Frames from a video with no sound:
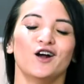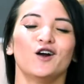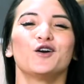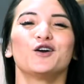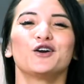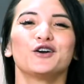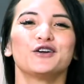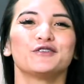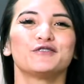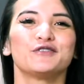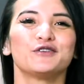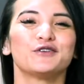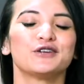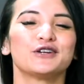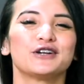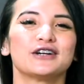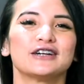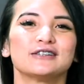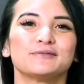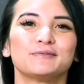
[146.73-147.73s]
Or if you
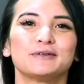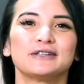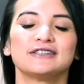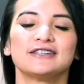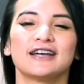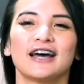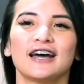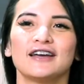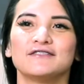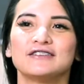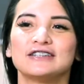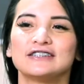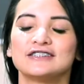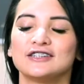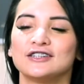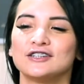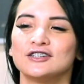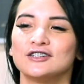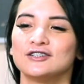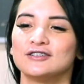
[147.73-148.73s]
and your husband dive
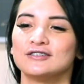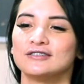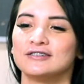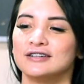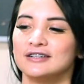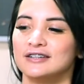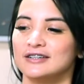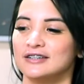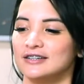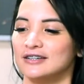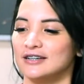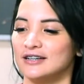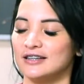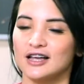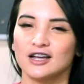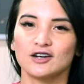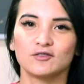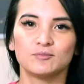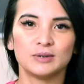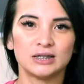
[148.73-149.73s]
into a
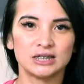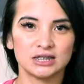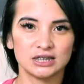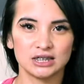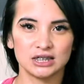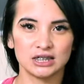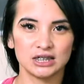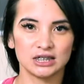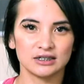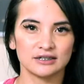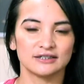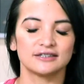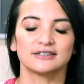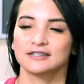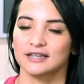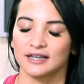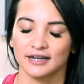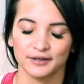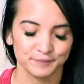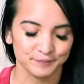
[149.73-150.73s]
lot of binge eating,
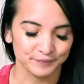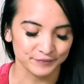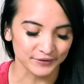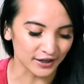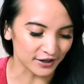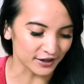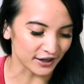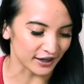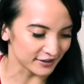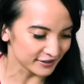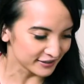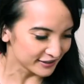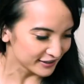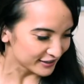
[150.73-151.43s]
just kidding. Okay.